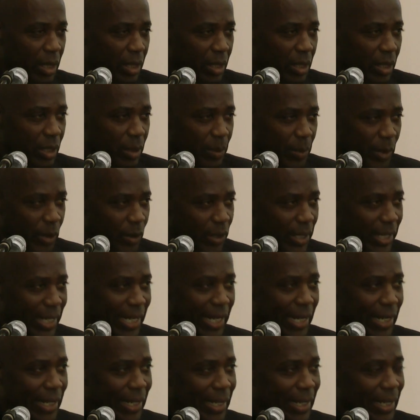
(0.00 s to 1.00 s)

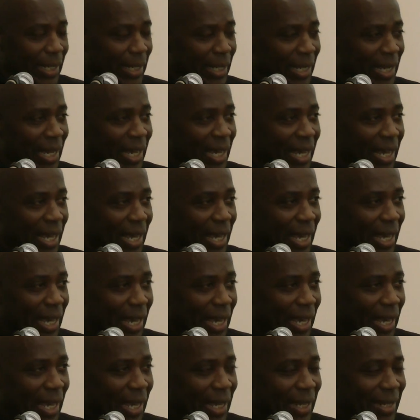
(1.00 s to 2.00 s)
communicating,
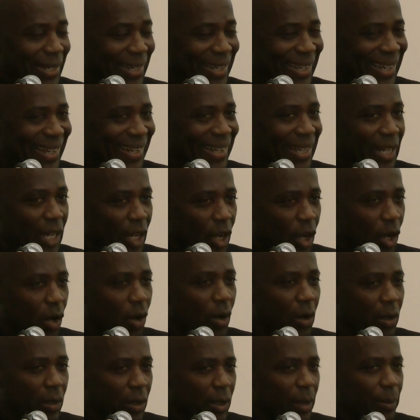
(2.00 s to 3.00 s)
and getting
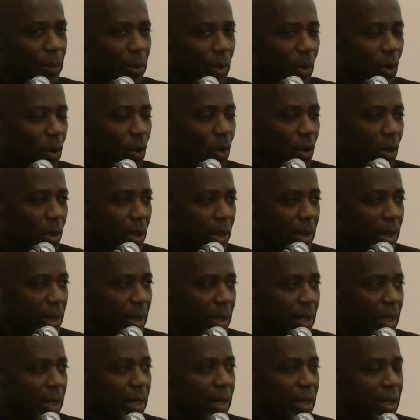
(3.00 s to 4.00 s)
caught up
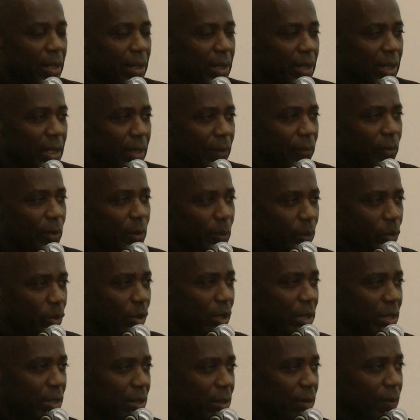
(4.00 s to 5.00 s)
on different
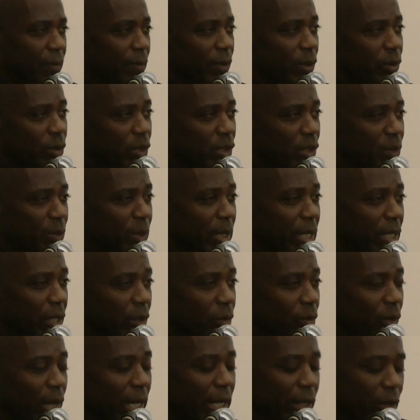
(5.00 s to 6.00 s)
points of view as
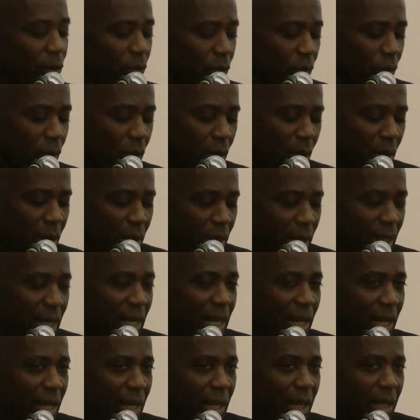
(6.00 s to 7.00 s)
being right and wrong,
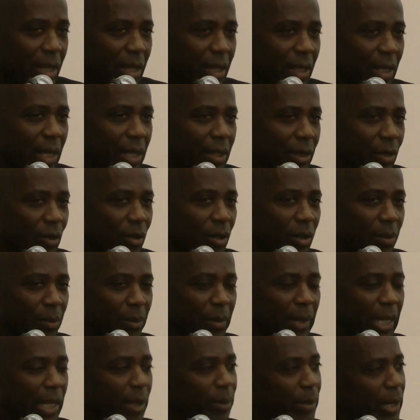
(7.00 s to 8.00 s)
that I thought
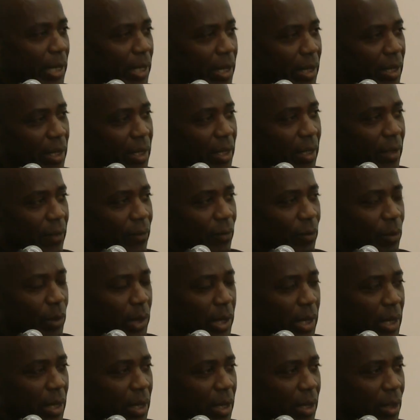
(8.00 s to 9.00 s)
maybe if
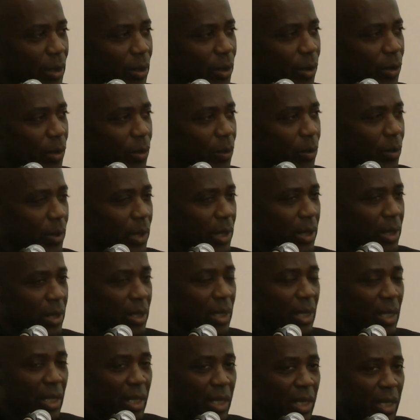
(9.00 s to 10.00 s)
we heard what
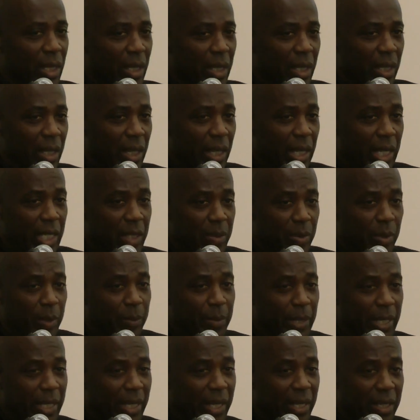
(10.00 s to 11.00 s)

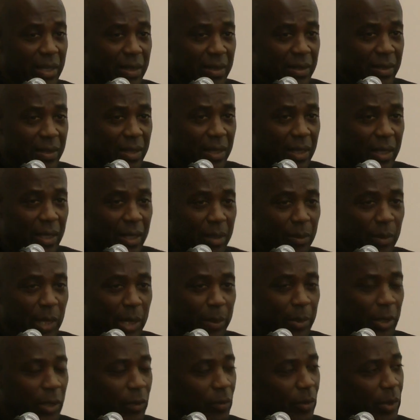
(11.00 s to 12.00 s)
HPB had to say,
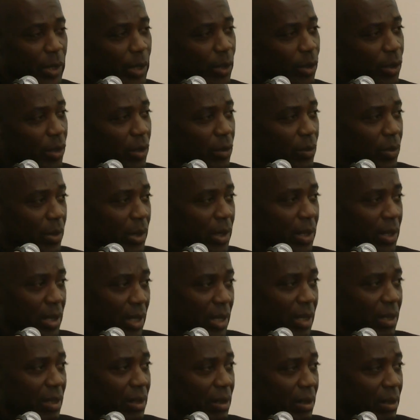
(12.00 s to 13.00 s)
maybe if we heard what
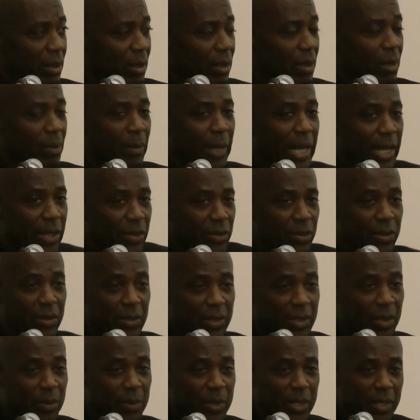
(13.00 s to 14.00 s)
the
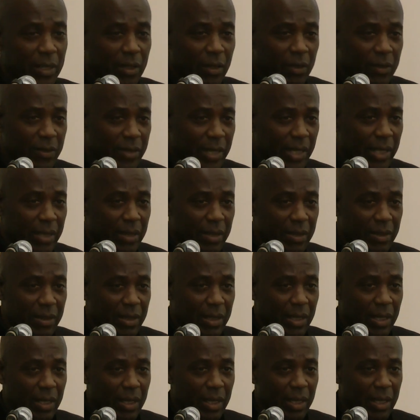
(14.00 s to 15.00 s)
masters themselves had to
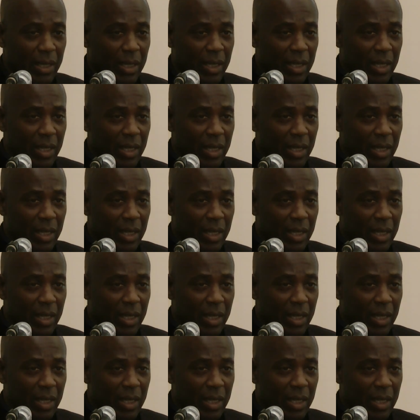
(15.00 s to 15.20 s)
say,